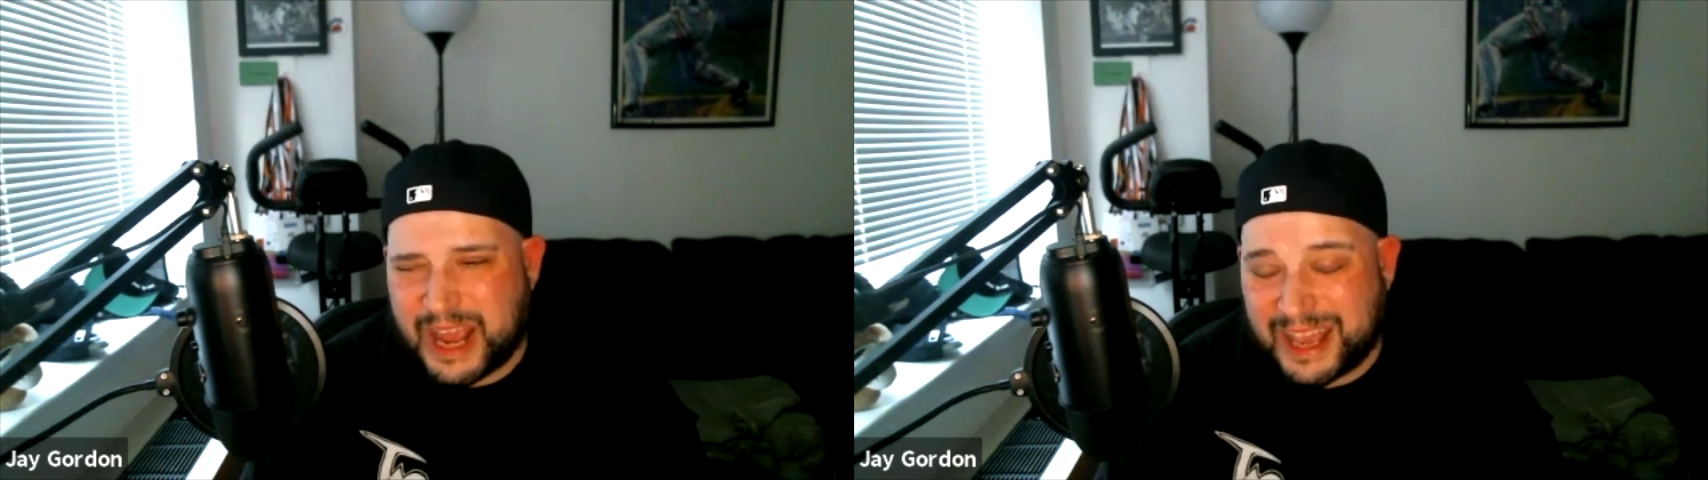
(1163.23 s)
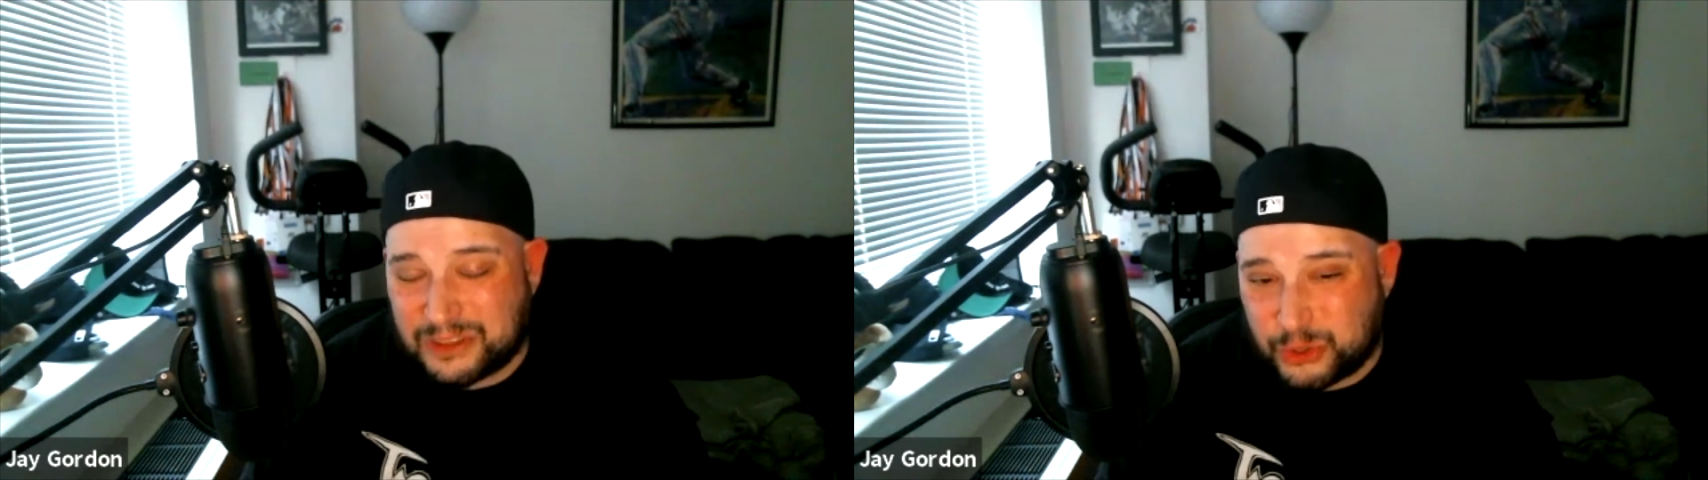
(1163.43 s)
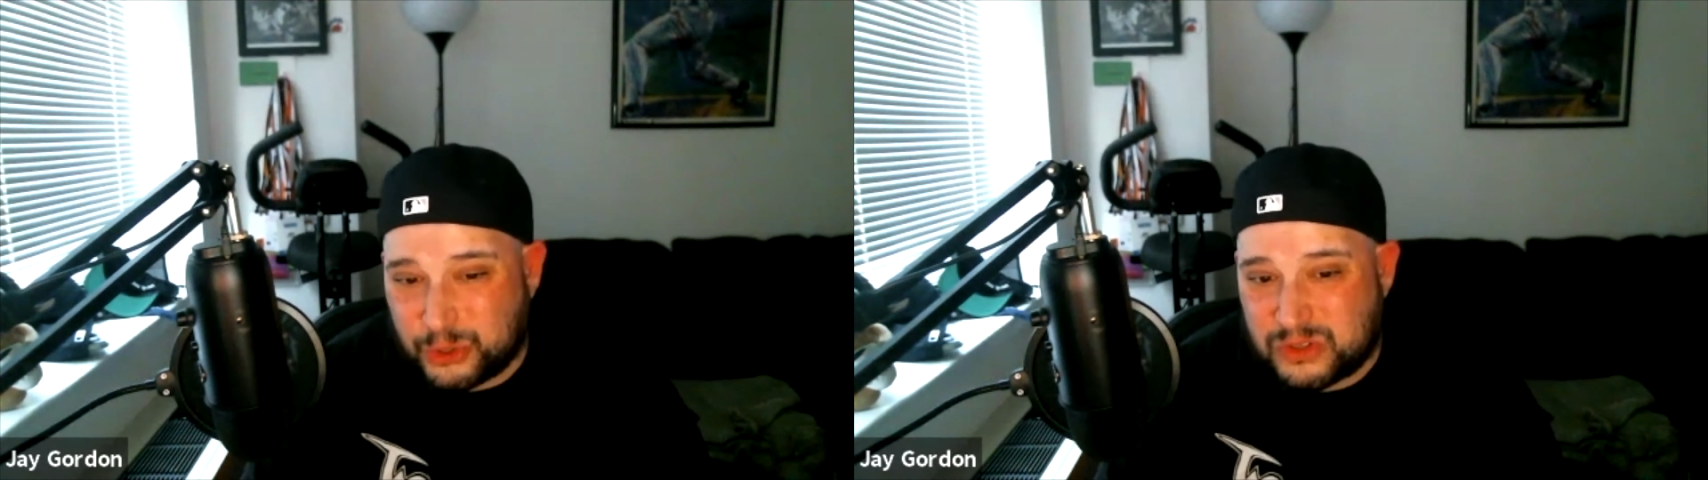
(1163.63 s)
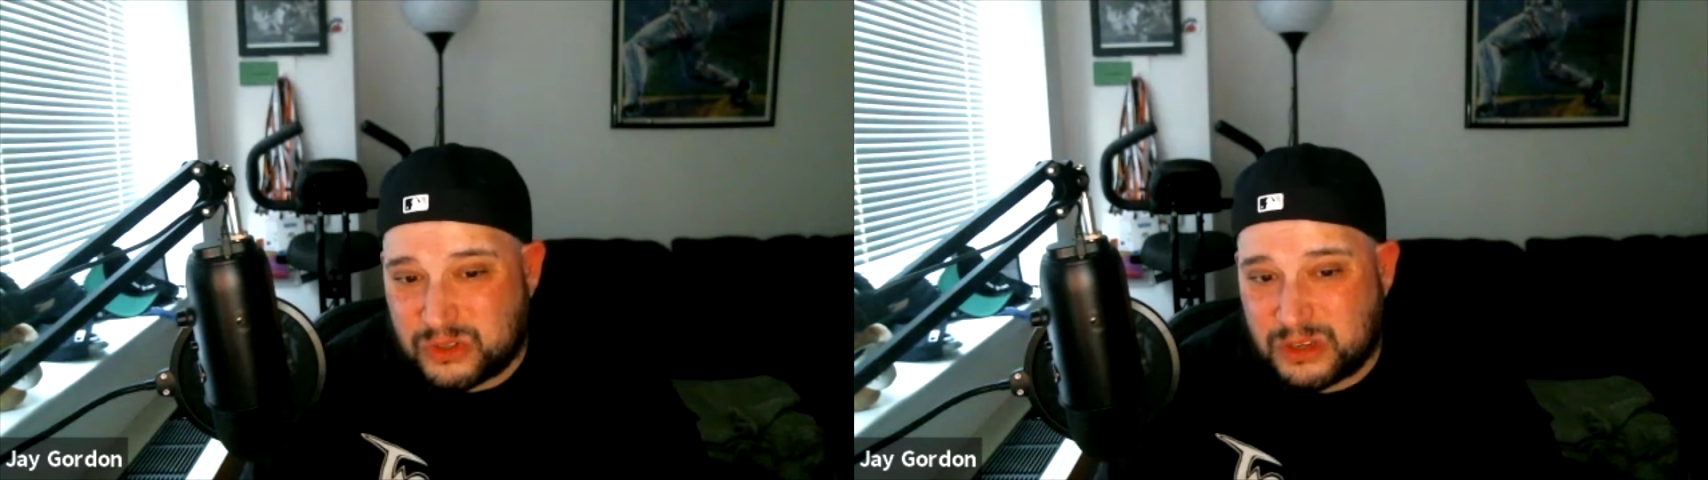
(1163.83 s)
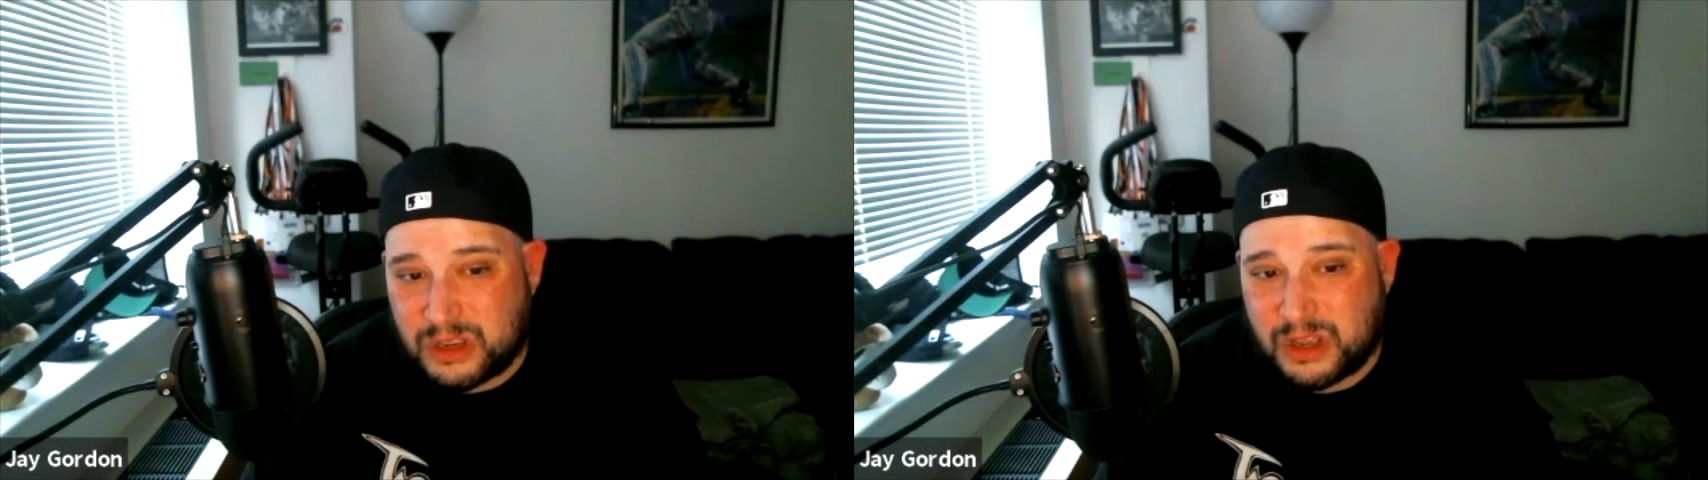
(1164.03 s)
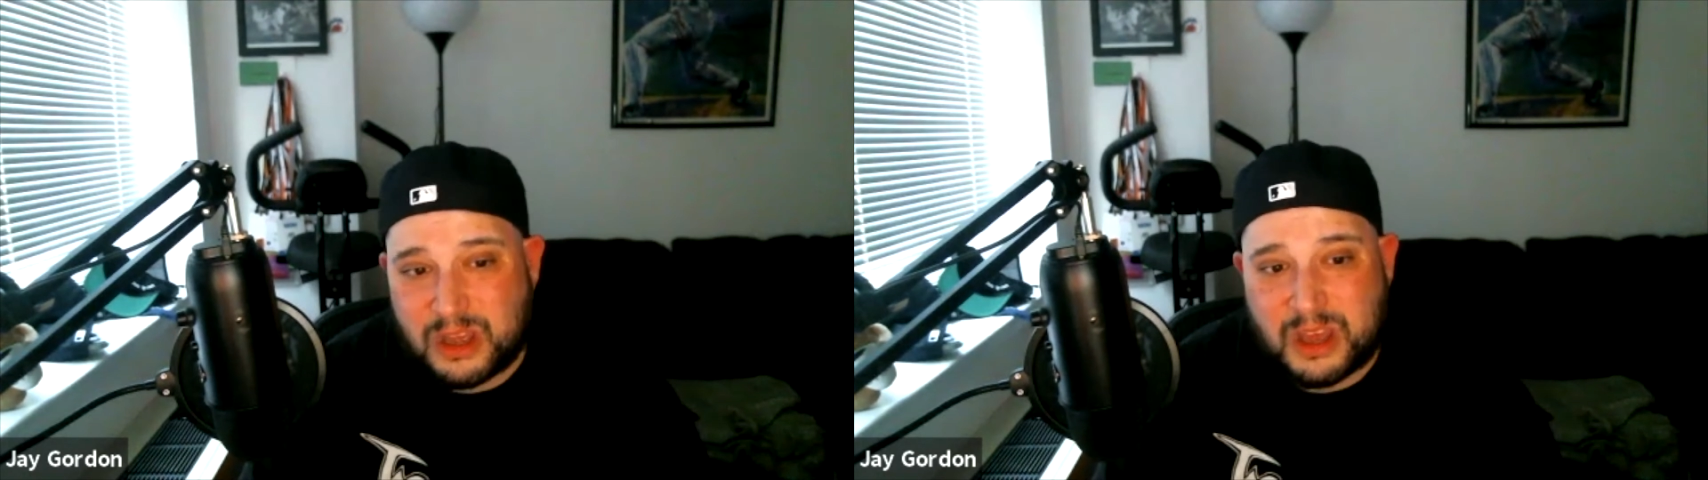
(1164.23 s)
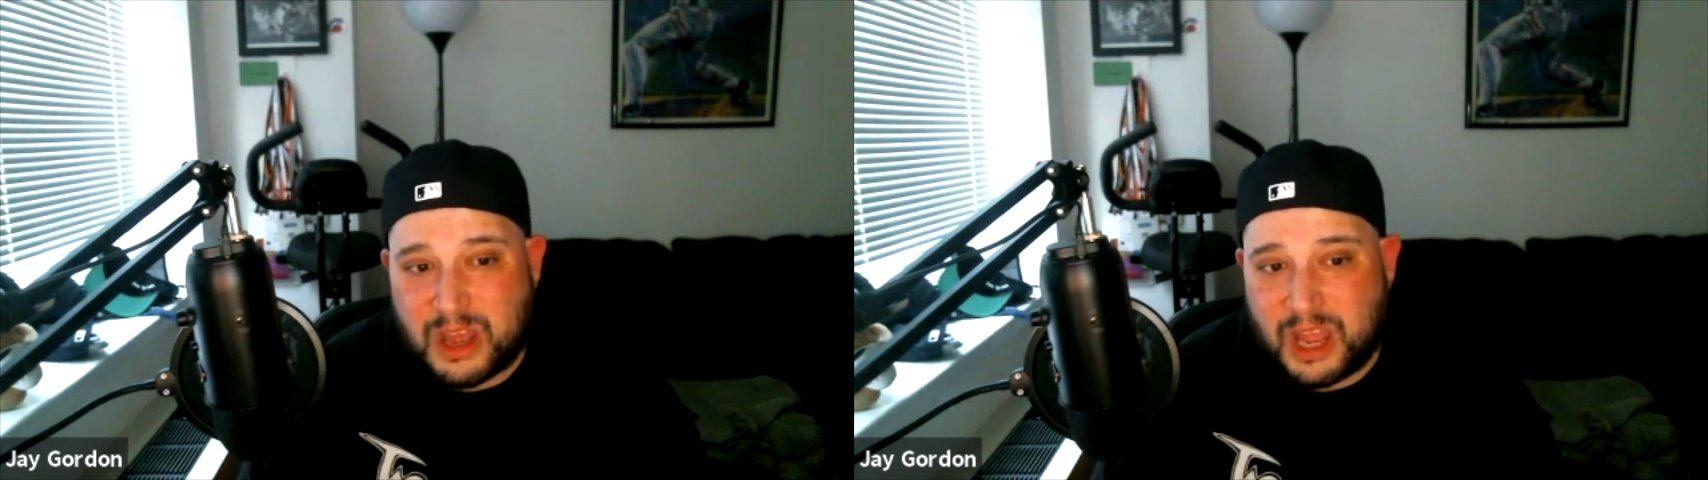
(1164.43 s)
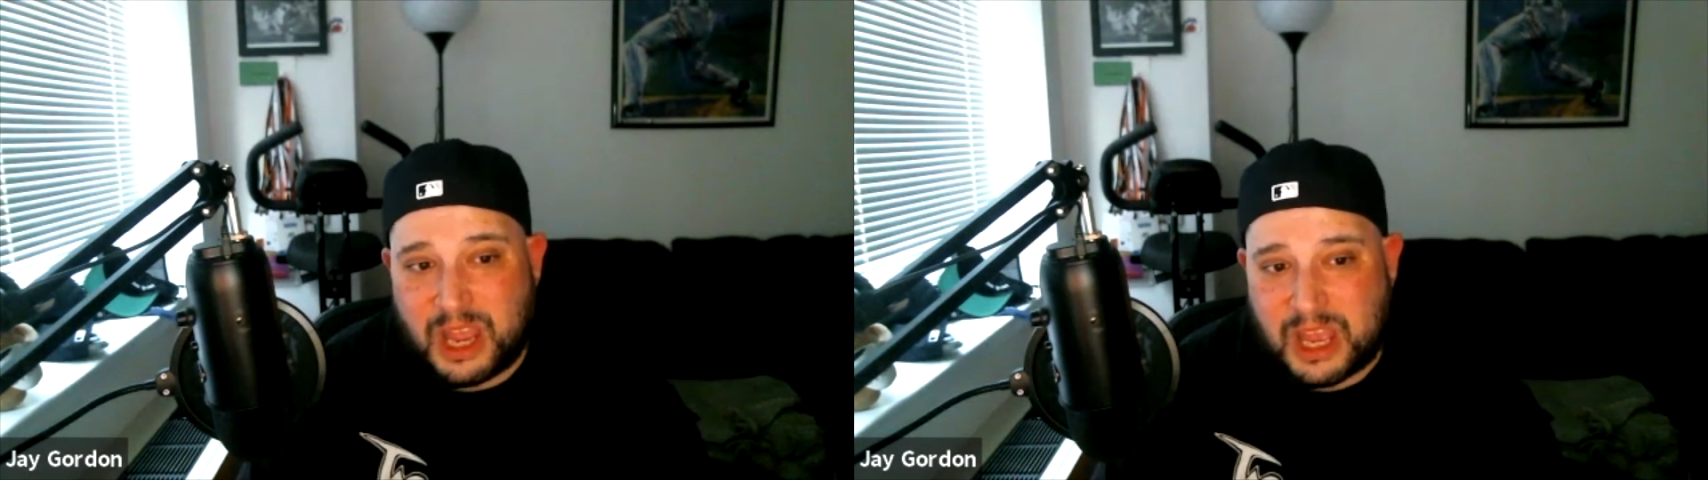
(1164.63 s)
and
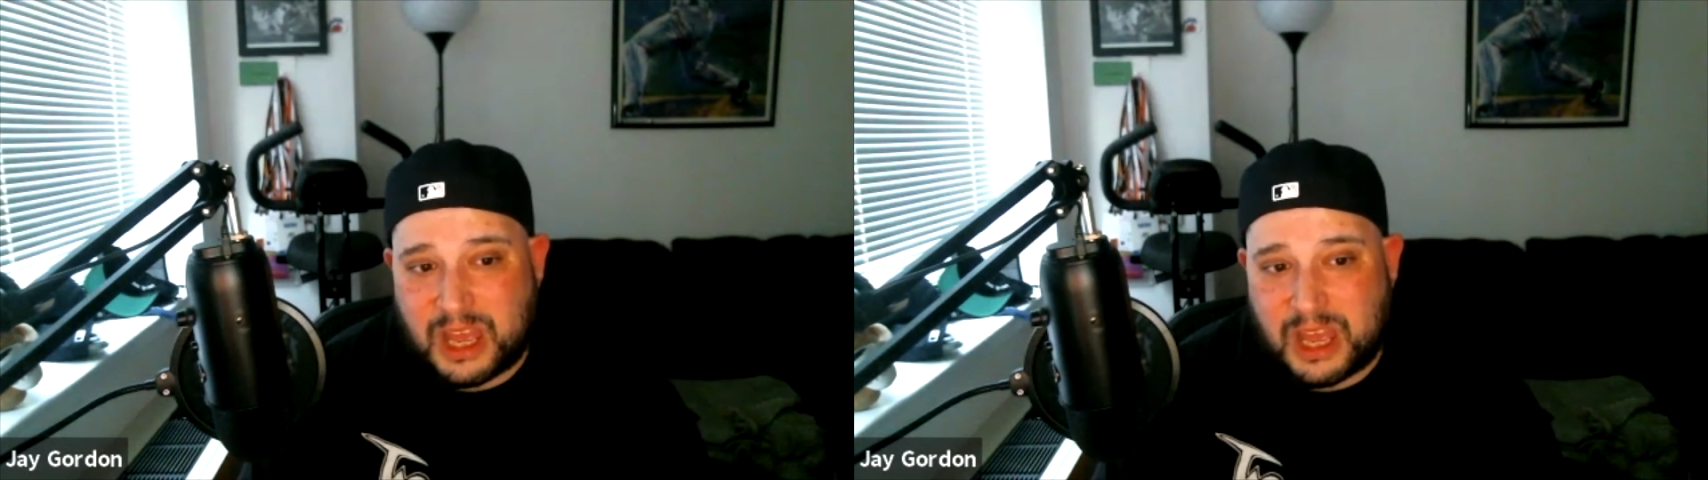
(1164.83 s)
all the